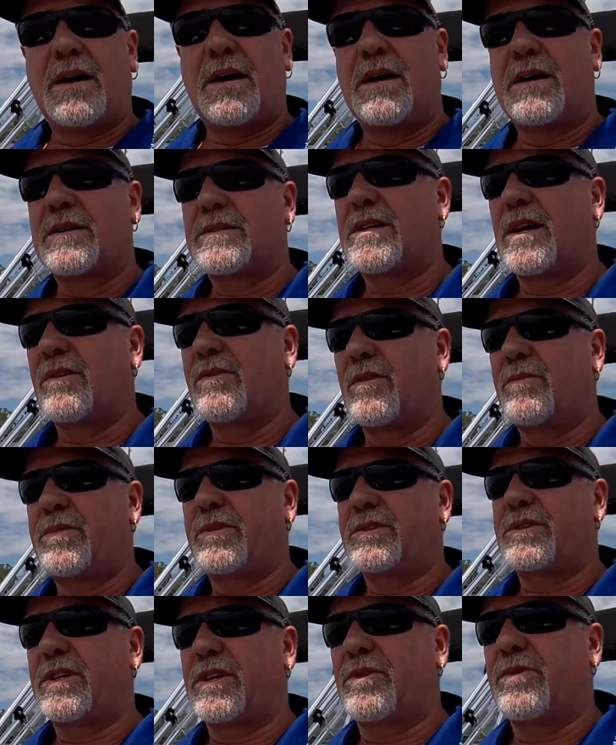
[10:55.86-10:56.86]
So we've put
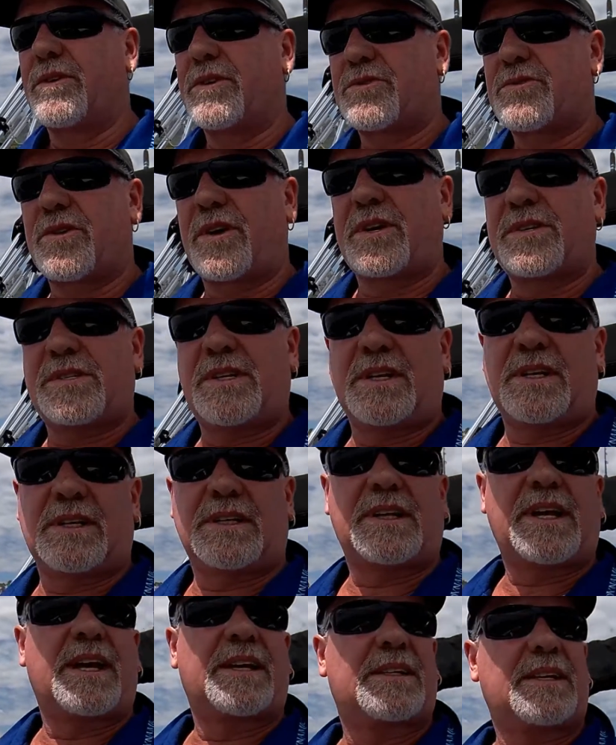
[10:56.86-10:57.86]
the Quintrex in at
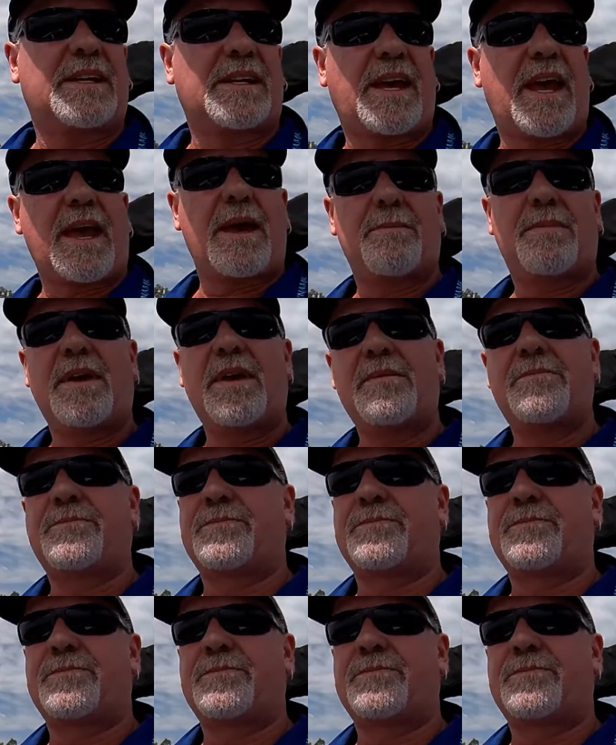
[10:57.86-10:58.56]
Lake Ngambie,